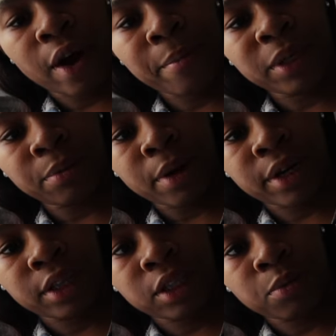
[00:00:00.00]
farmer's
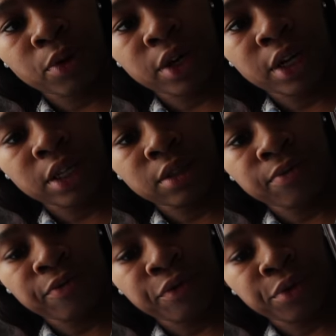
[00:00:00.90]
market this morning to get
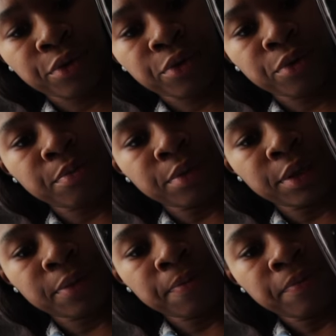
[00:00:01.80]
some fruit,
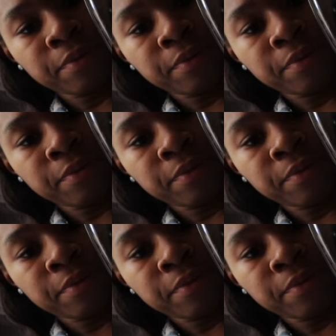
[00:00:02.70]
but